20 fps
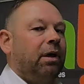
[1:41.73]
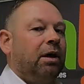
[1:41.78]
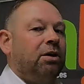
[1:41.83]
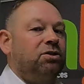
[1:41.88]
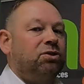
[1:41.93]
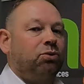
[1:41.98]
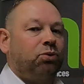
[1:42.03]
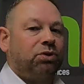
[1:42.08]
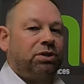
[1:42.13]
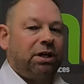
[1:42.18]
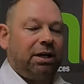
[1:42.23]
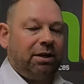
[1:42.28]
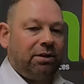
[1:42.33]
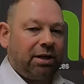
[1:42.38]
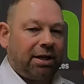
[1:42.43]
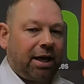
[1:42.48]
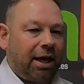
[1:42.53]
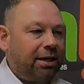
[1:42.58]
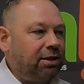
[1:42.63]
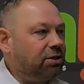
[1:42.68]
As you'll see in
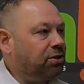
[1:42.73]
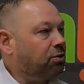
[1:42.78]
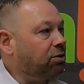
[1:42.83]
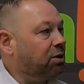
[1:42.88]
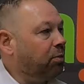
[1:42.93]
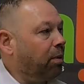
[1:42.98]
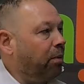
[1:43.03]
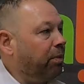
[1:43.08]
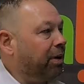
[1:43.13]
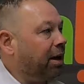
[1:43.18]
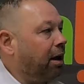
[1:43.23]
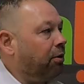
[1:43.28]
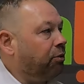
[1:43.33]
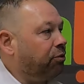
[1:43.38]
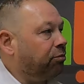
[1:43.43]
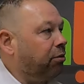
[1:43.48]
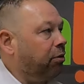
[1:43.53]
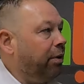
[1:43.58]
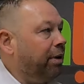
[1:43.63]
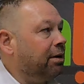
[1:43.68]
the case study when we go
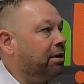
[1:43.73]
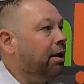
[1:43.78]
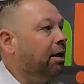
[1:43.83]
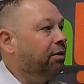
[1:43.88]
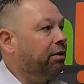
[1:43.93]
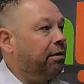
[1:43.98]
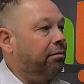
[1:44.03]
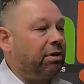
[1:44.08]
through it,